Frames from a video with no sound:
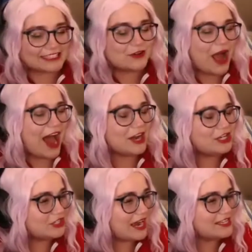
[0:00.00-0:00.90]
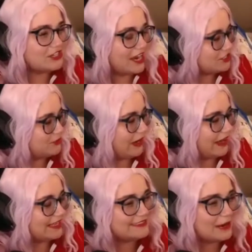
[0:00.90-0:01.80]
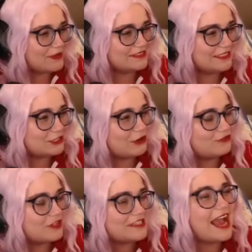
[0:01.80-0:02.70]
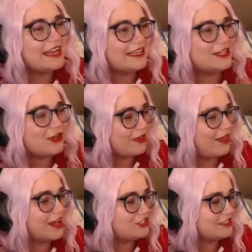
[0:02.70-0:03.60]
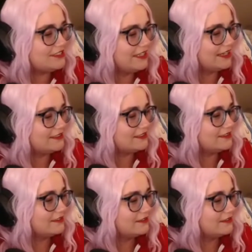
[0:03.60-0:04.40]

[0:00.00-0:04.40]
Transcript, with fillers: so how did you guys, you guys create like a separate Discord for this? I need to know the logistics.